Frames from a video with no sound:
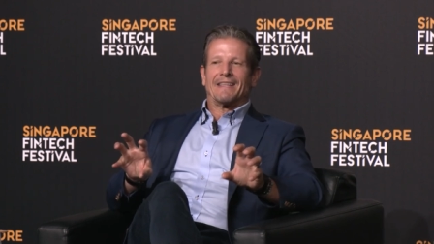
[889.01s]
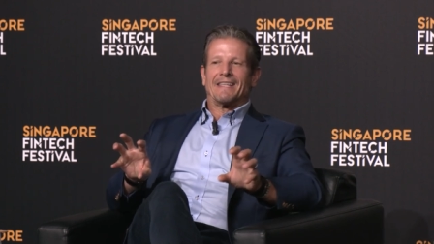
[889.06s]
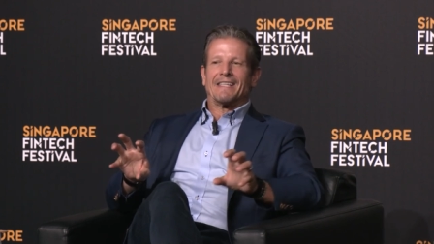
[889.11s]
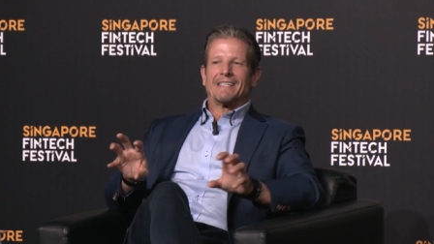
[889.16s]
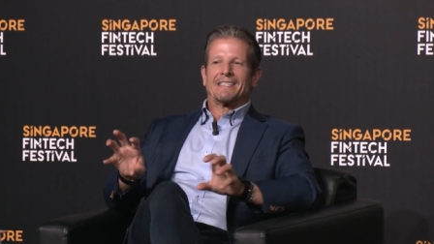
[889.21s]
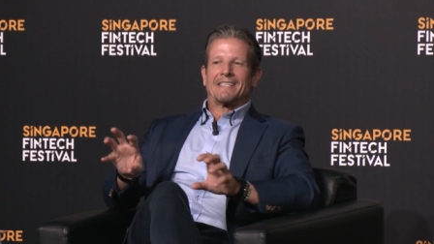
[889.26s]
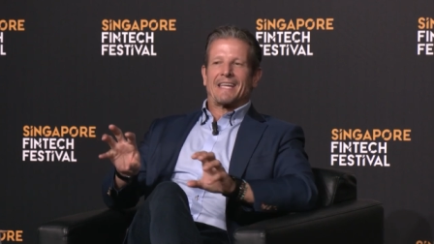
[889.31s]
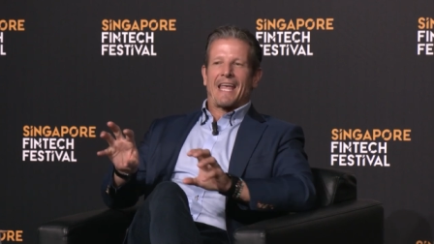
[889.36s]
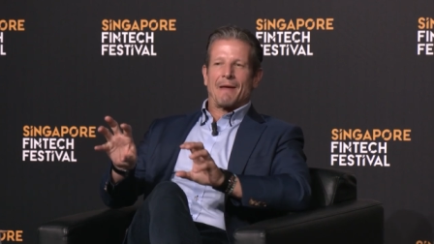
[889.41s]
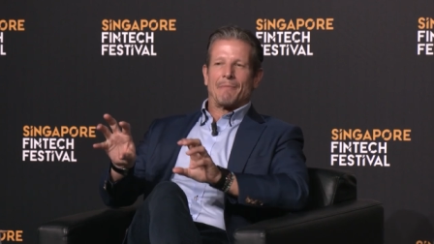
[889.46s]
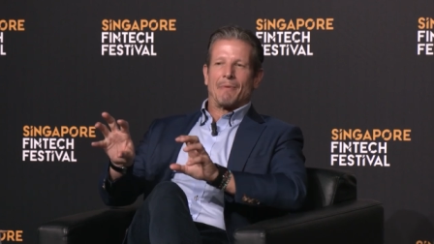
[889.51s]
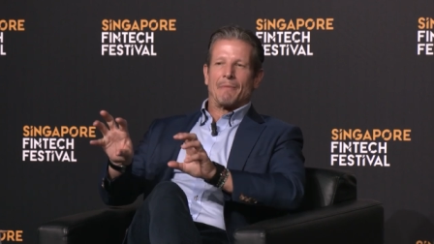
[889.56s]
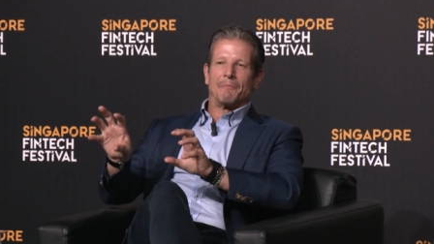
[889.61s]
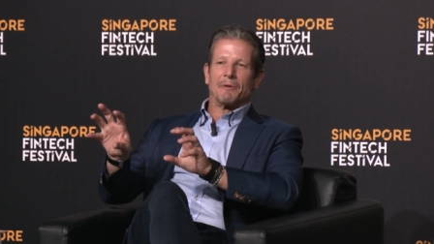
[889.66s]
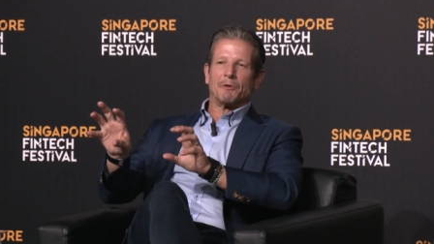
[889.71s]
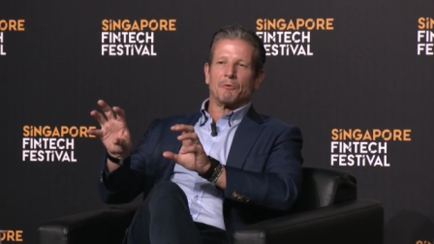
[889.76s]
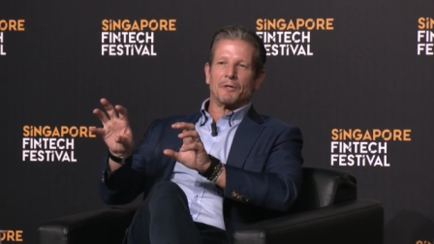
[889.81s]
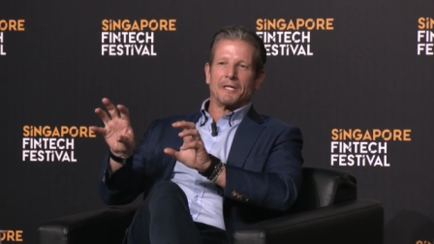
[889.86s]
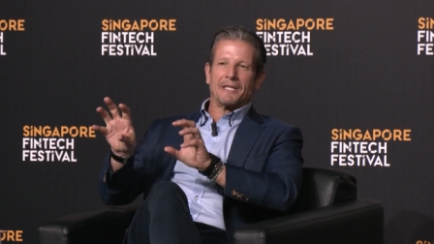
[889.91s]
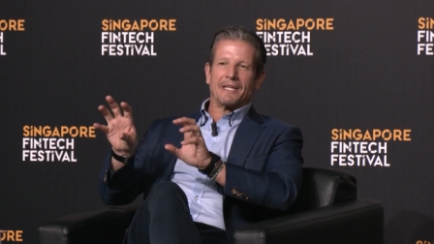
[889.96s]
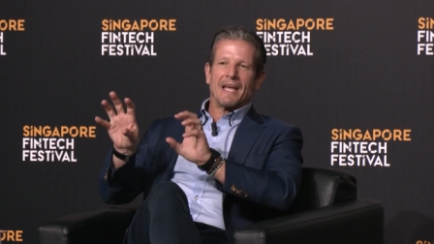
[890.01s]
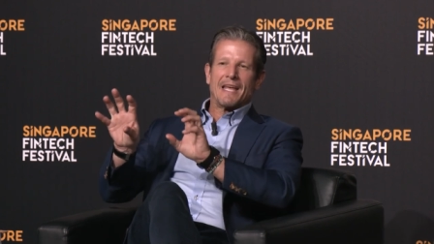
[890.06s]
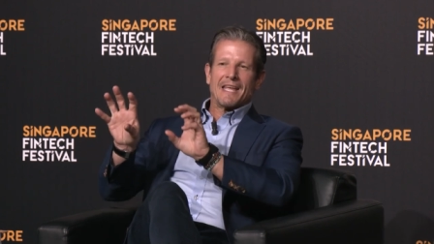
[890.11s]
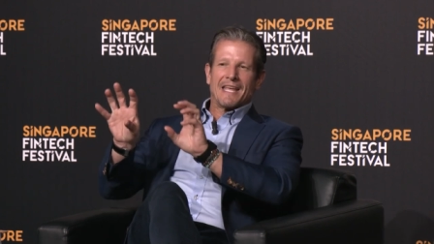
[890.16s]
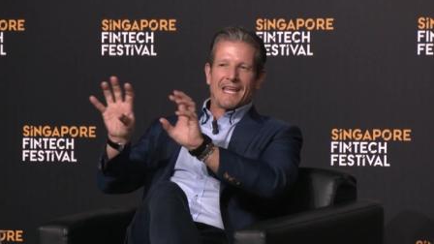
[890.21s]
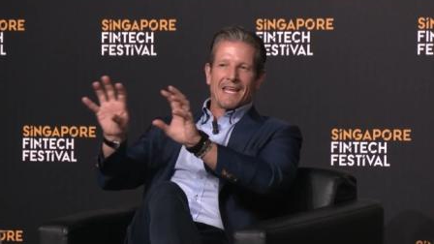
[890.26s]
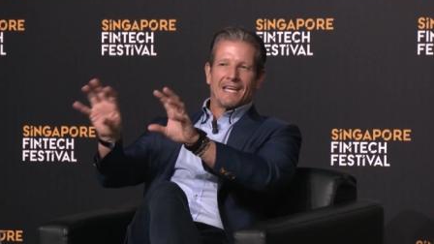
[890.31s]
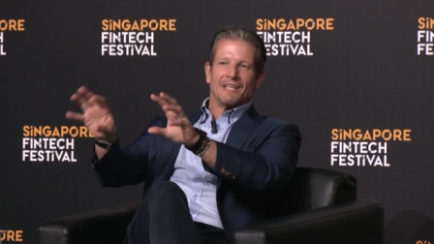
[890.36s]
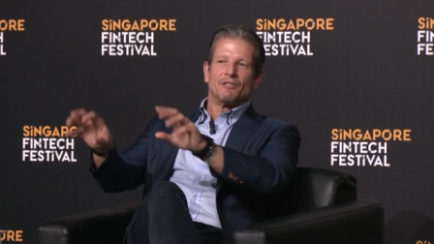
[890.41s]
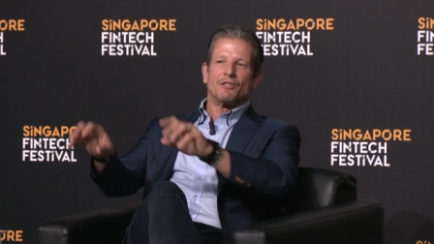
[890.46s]
this capability
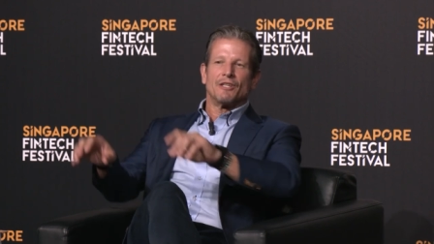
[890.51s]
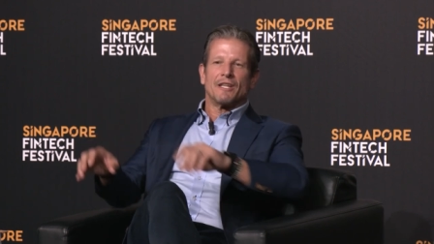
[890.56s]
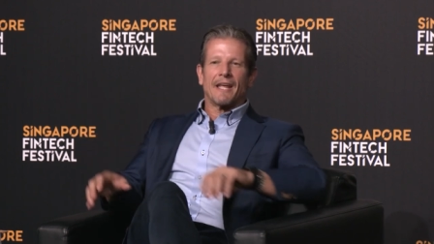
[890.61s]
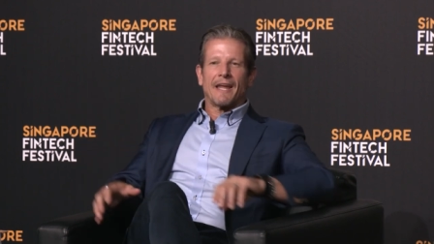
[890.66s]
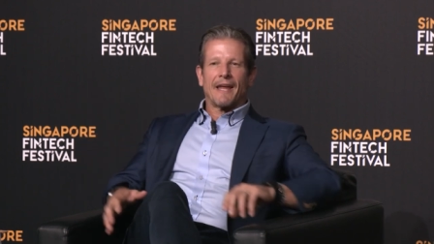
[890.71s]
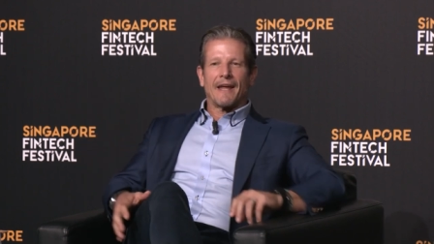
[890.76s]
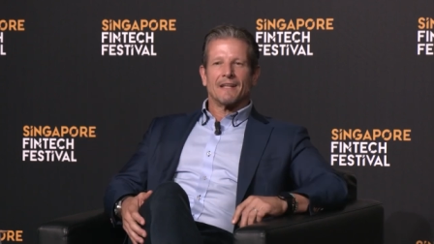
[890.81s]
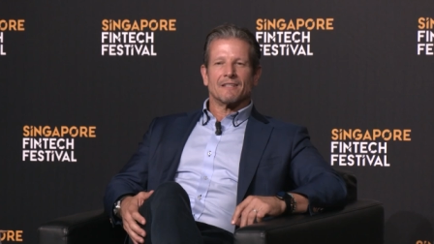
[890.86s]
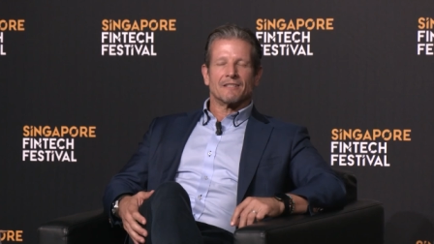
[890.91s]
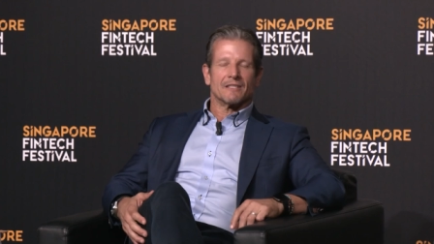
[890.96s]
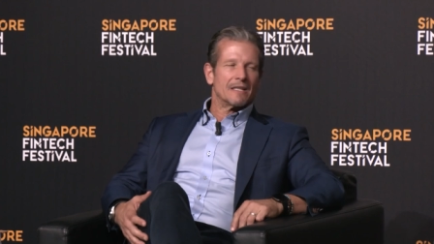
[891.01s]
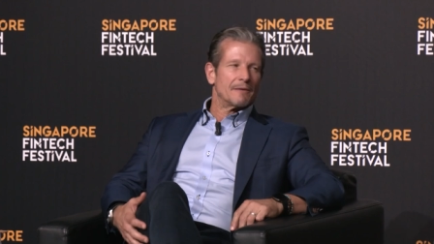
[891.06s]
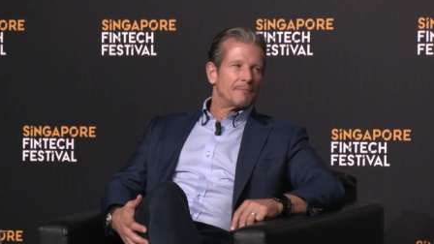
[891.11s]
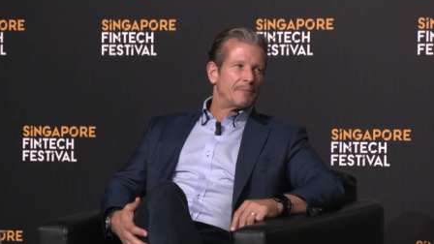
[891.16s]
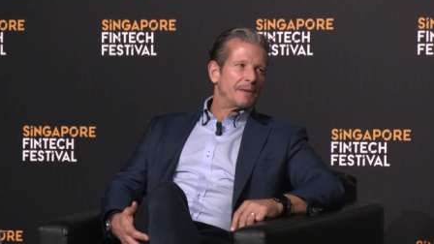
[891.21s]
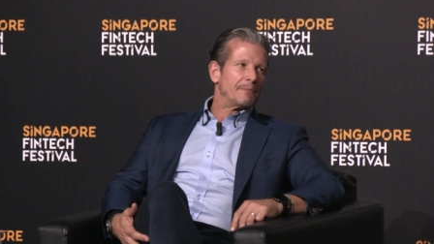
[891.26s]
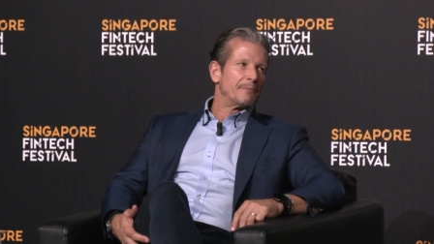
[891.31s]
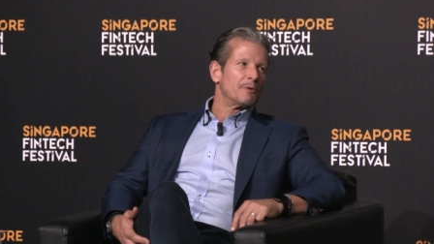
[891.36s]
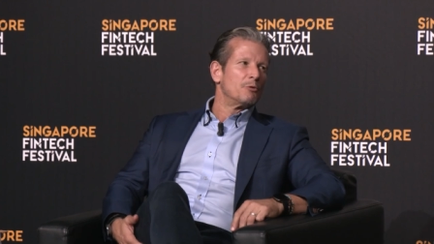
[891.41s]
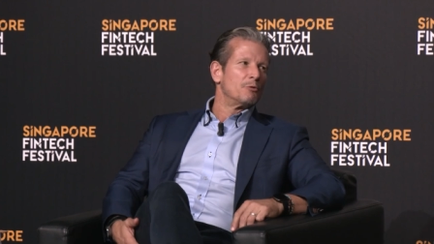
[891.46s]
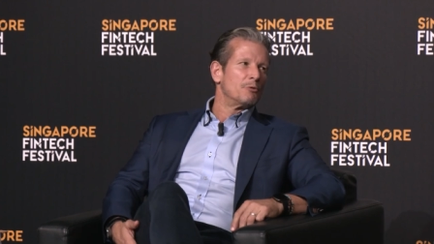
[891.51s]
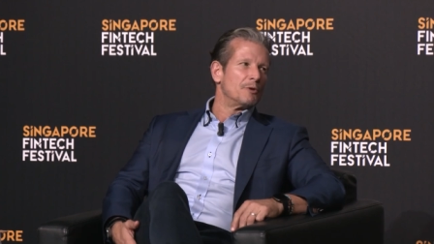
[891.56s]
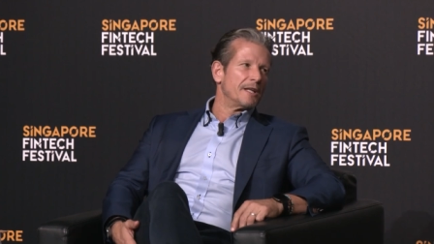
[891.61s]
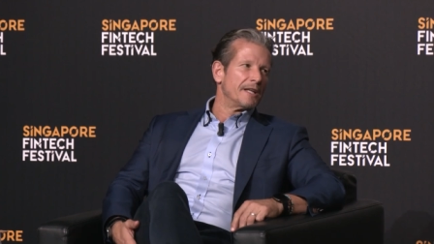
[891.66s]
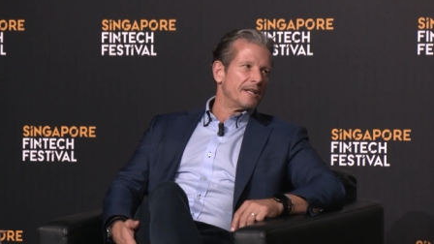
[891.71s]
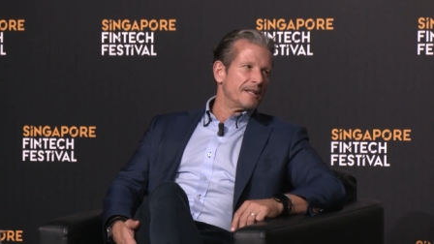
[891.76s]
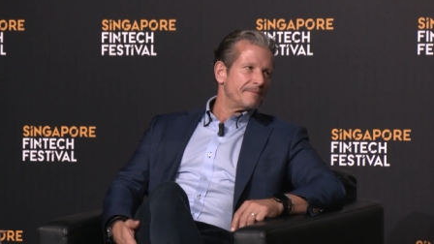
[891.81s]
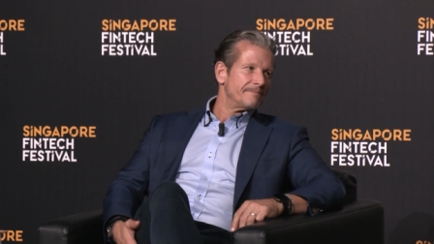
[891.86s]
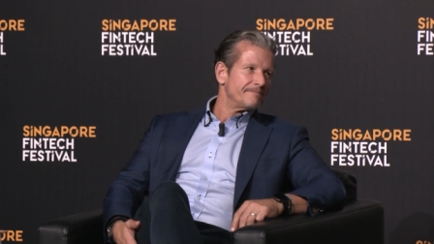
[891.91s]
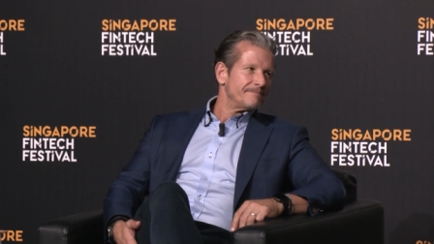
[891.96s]
into the hands of the people who
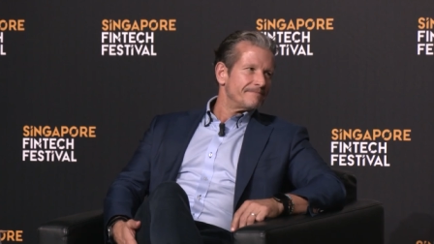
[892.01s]
need it?